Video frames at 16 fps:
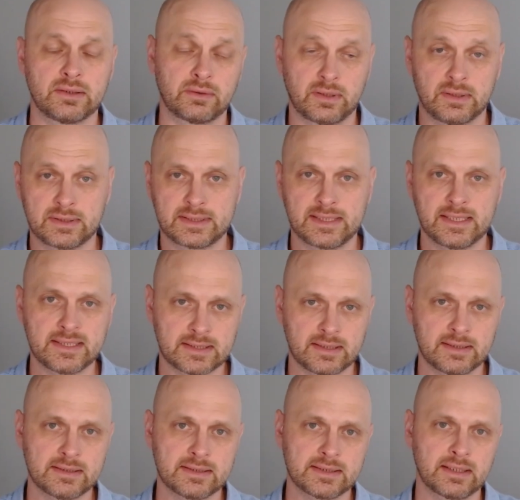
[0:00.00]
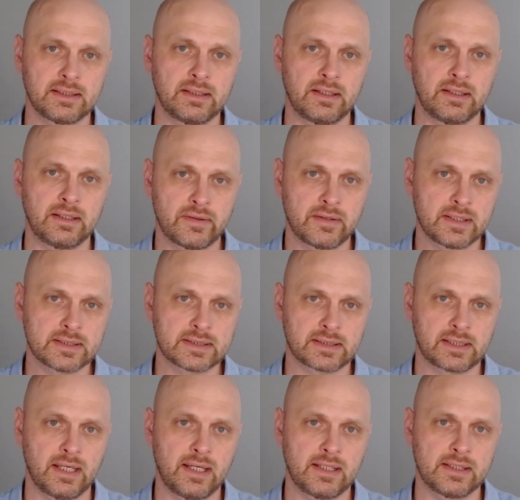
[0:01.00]
consistency in this
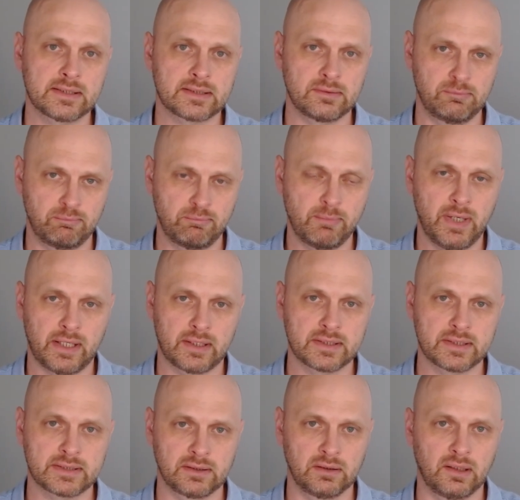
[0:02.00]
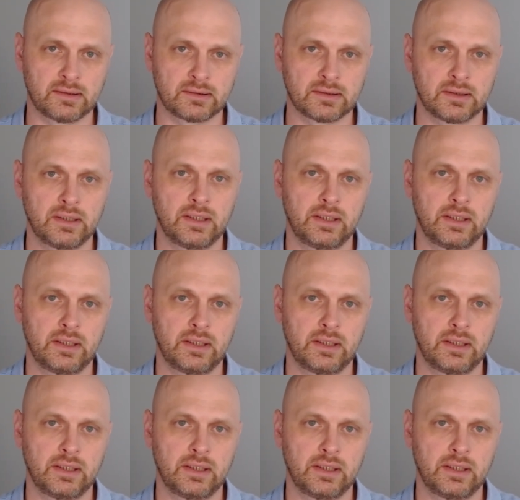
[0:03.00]
case matters a lot.